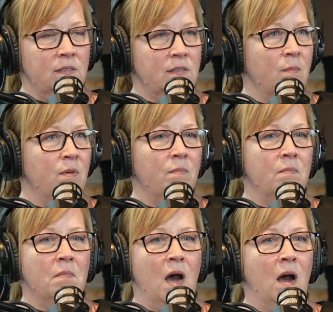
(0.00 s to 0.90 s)
Some of
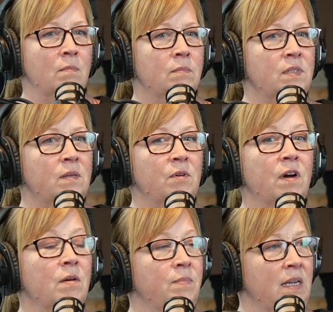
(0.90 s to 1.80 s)

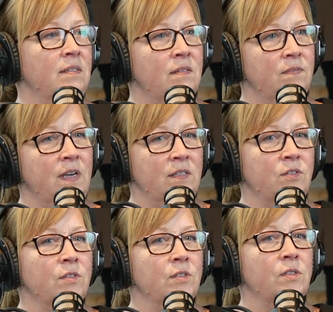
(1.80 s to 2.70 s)
our best
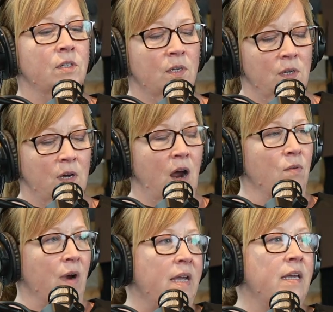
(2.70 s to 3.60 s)
investors are
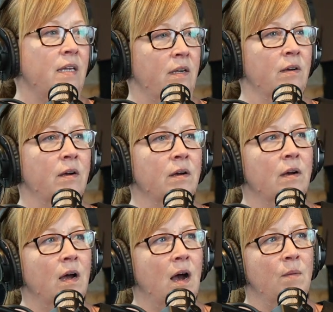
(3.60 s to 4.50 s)
right
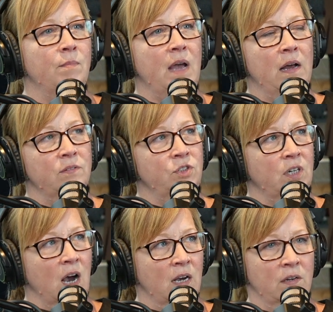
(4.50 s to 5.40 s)
here out of
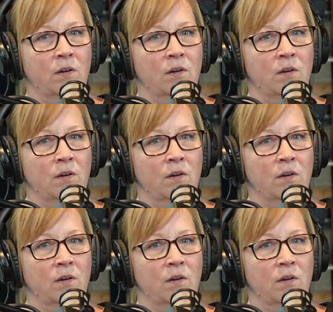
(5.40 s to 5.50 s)
Chicago.